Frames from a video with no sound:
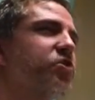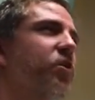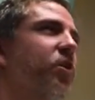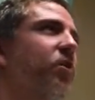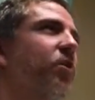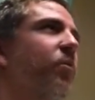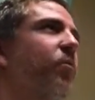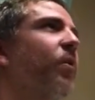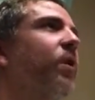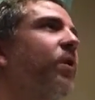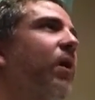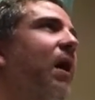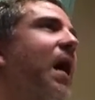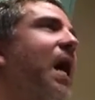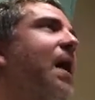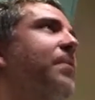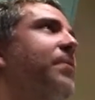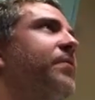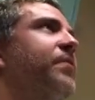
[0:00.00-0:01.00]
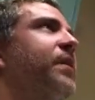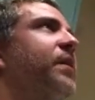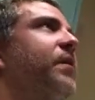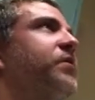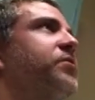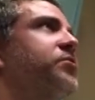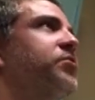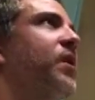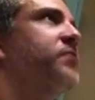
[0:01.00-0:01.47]
So what'll happen
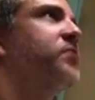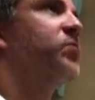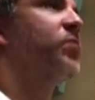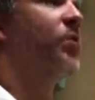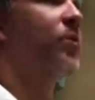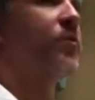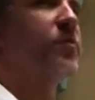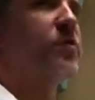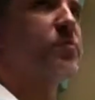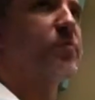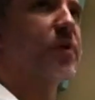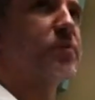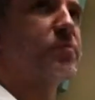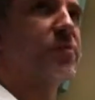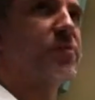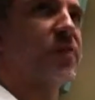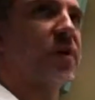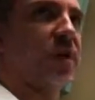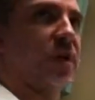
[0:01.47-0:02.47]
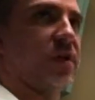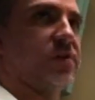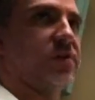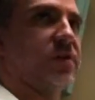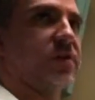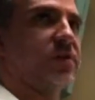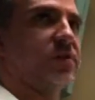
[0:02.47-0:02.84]
there is you'll have to work with a speech pathologist.